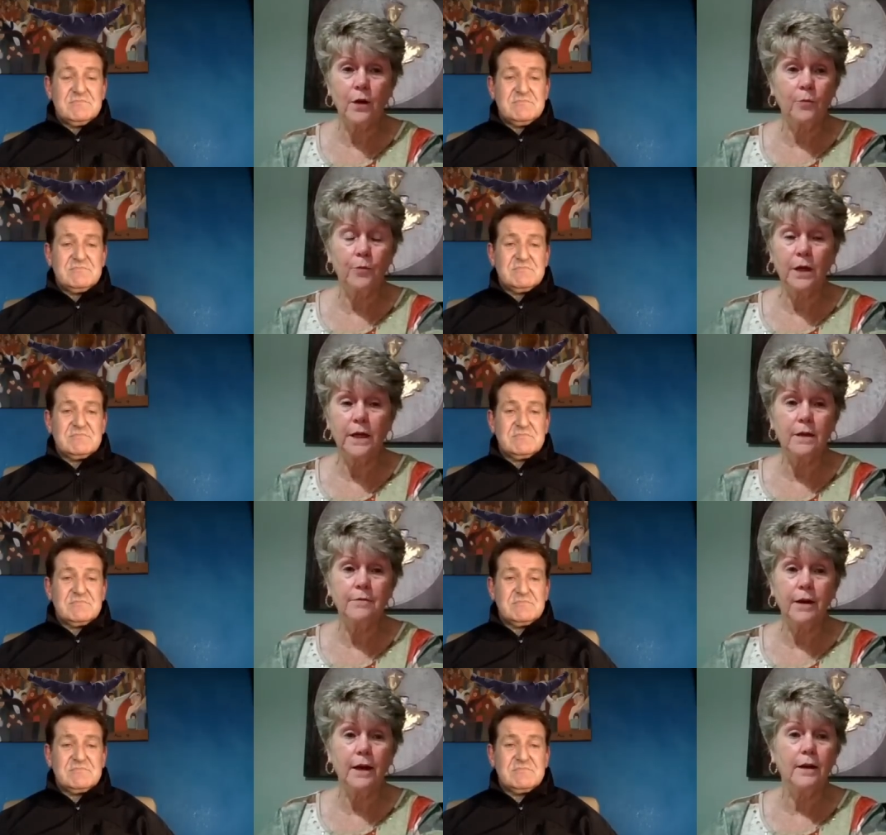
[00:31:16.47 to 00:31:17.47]
Speaker 1: and
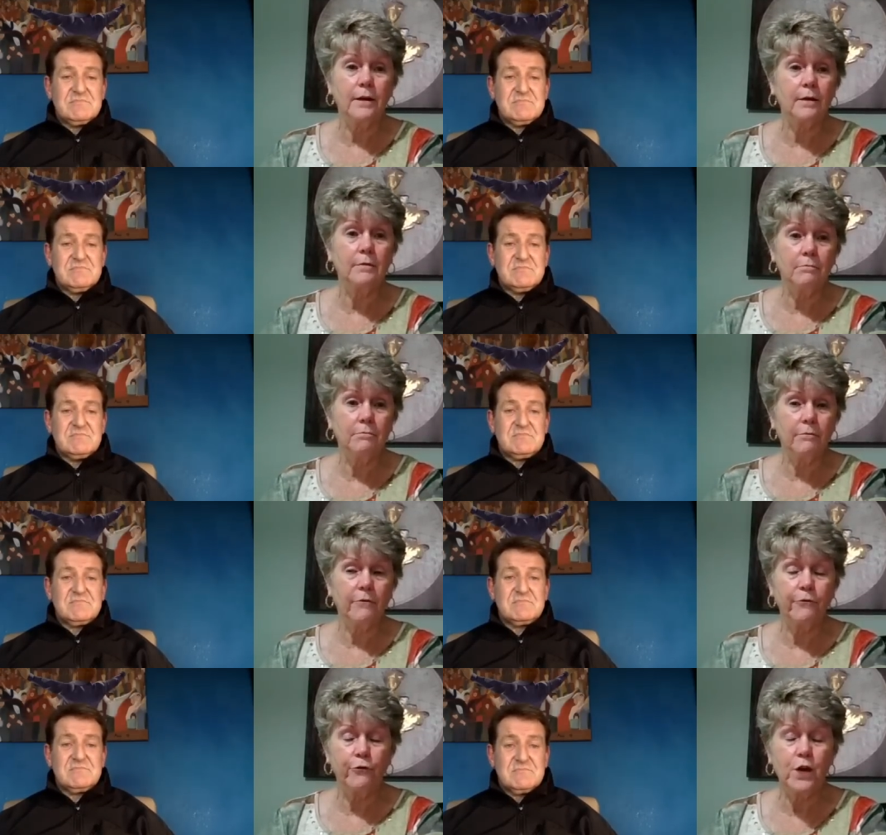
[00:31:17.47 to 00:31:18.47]
unbelief and
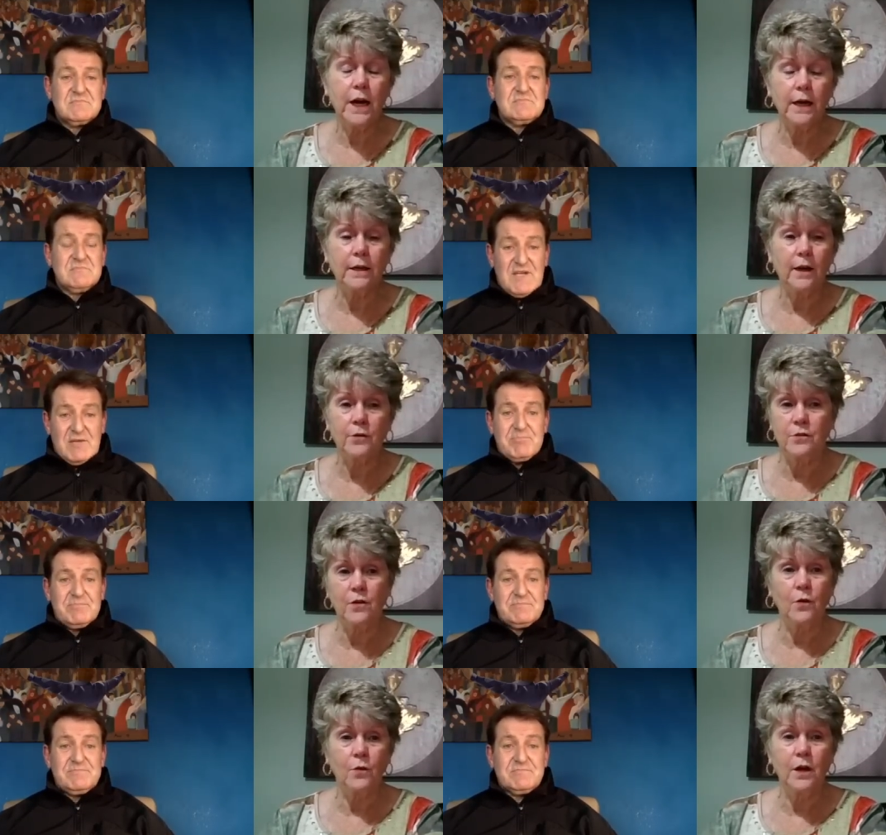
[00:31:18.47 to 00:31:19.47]
free handout.
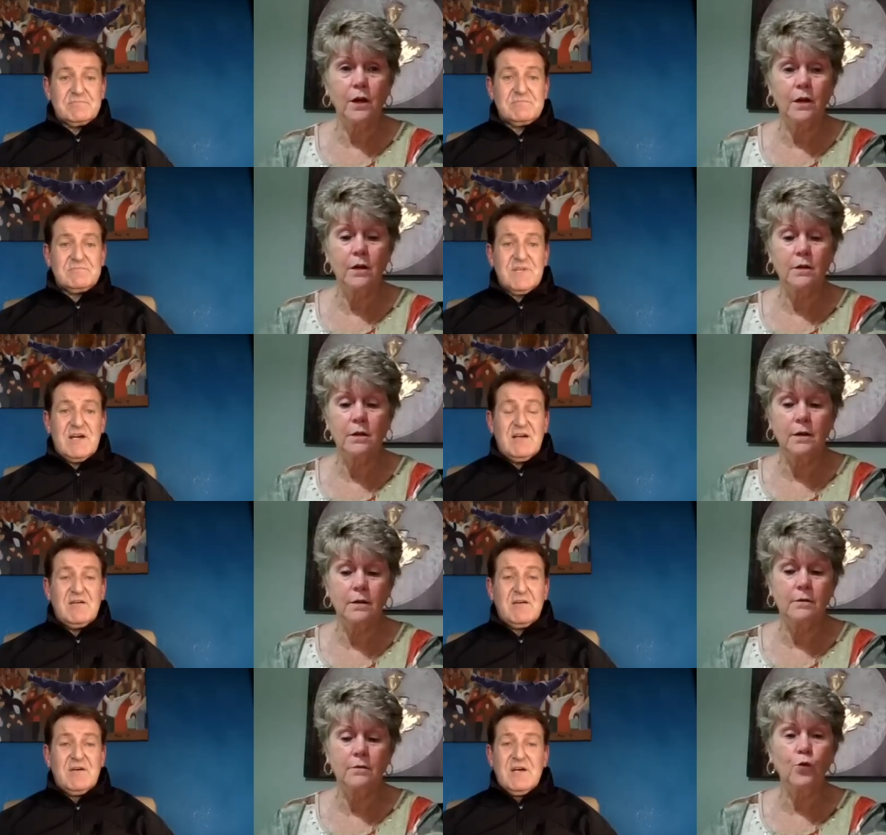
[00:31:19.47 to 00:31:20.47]
So yeah, it
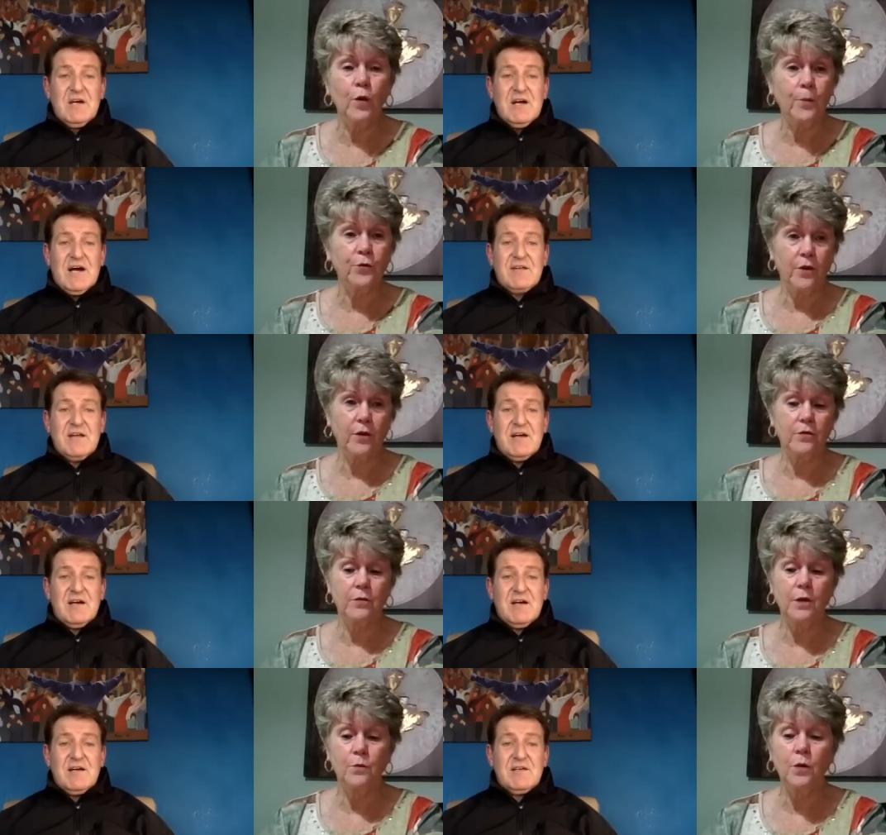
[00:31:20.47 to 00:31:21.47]
cripples I,
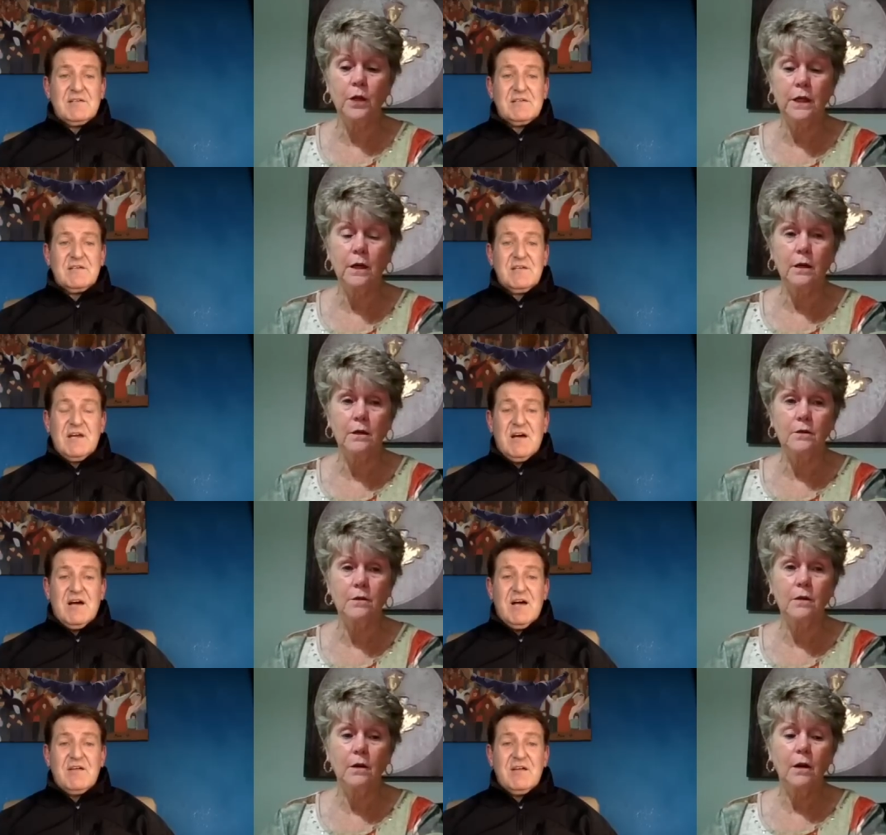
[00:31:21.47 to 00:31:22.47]
us. It really does.
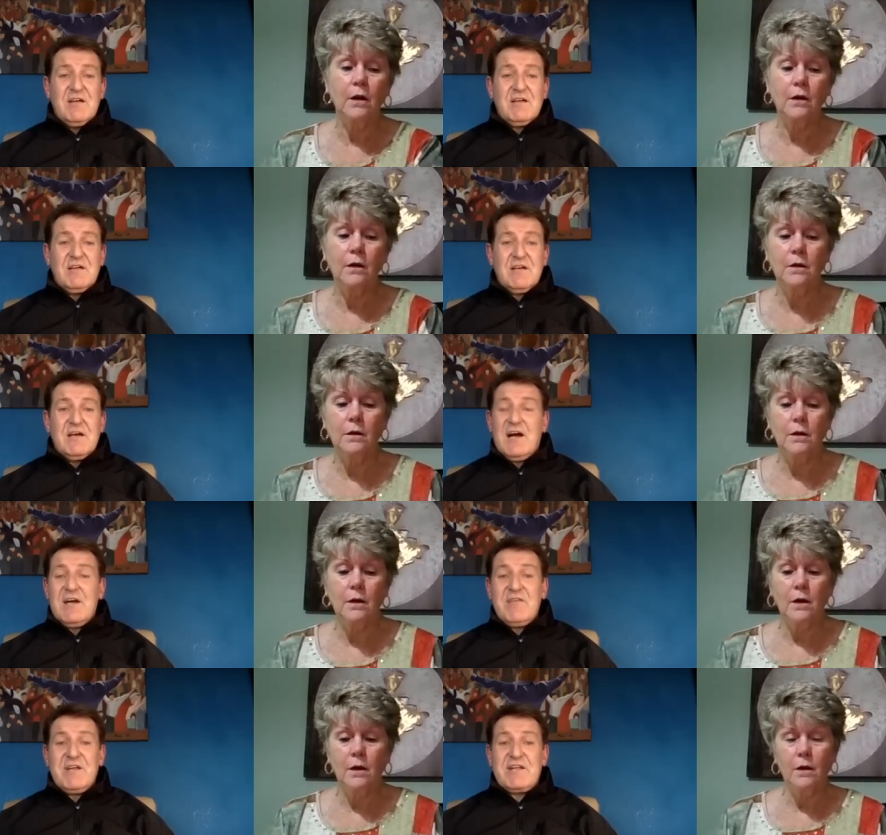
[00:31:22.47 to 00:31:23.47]
Speaker 2: I, I
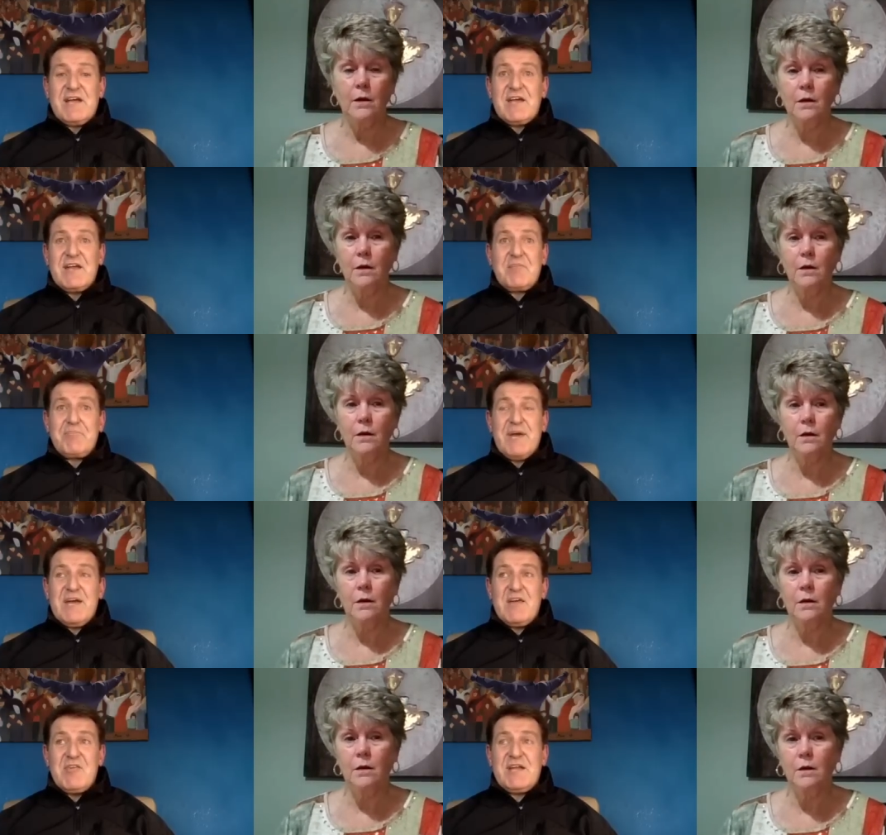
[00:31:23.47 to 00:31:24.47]
even it in
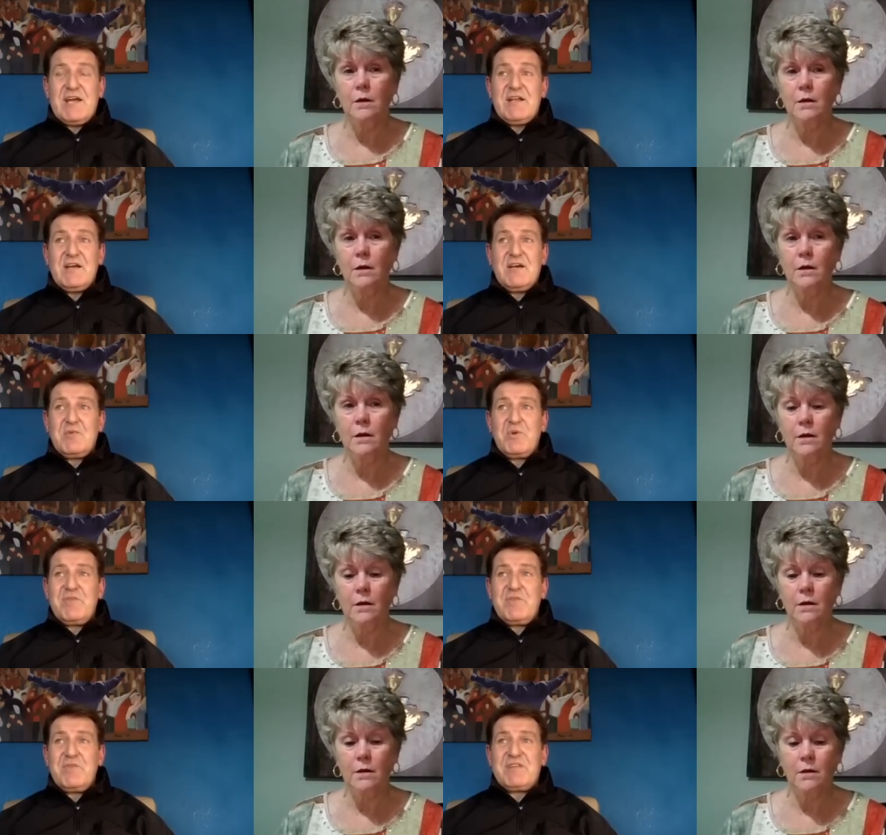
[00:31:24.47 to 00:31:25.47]
Pakistan, uh,
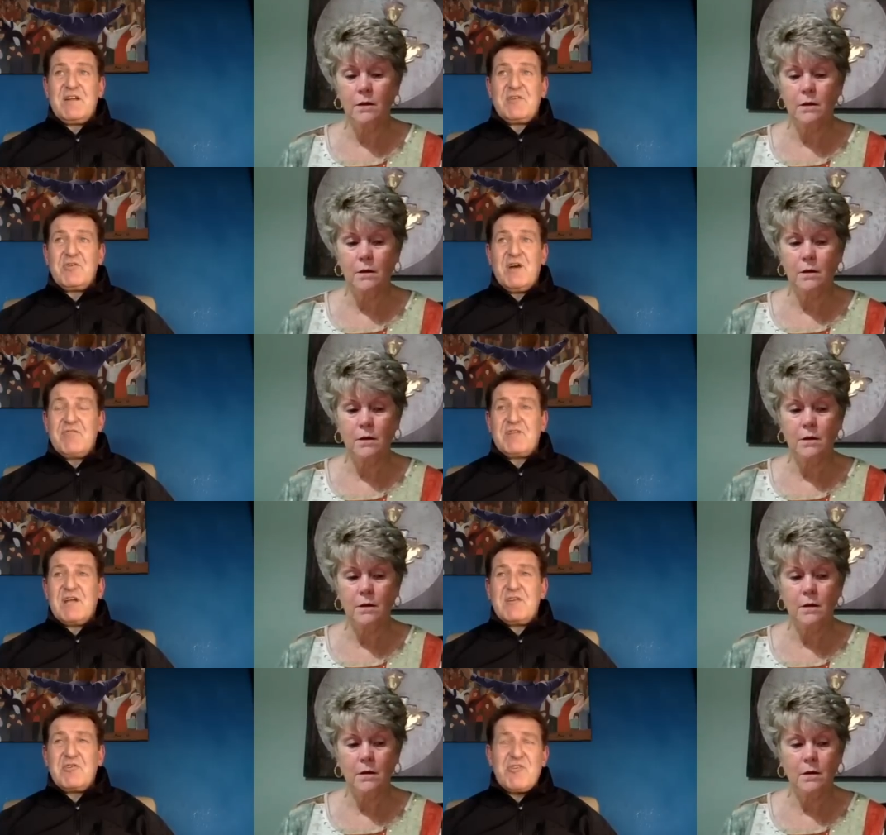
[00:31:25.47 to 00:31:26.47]
we've done, I've
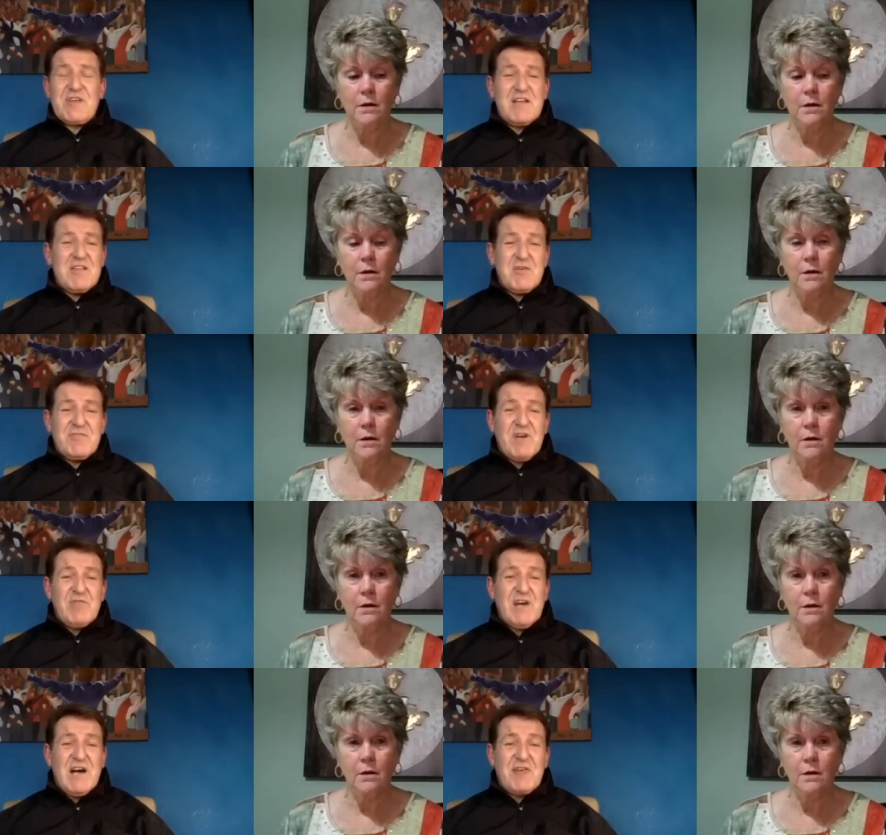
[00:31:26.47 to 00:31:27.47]
done crusades with over
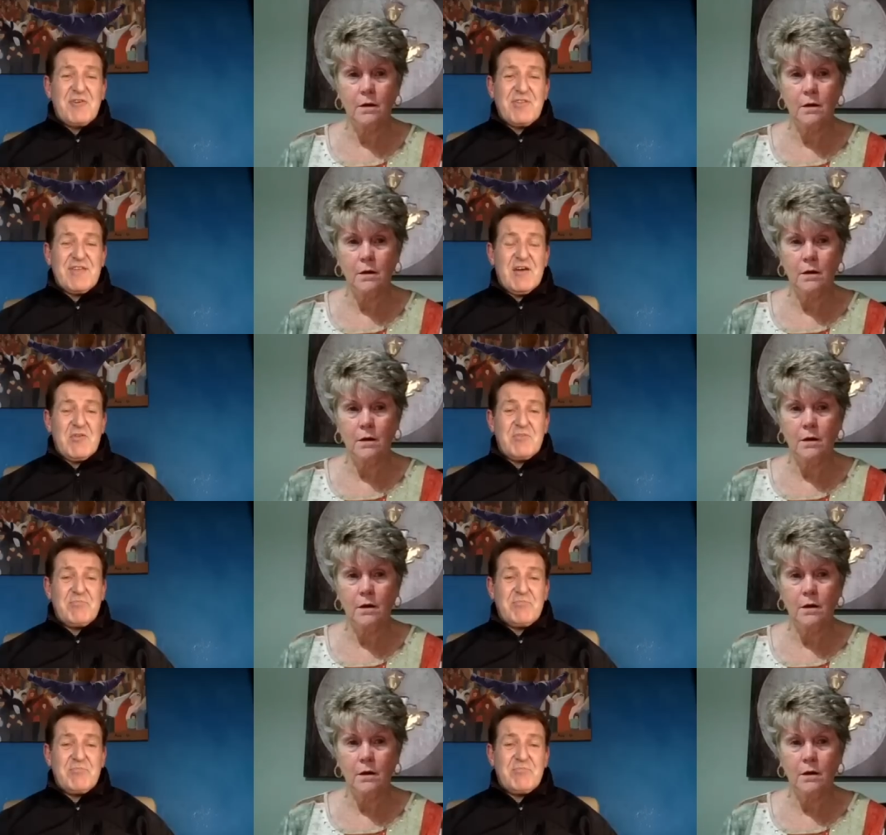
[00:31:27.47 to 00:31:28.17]
100,000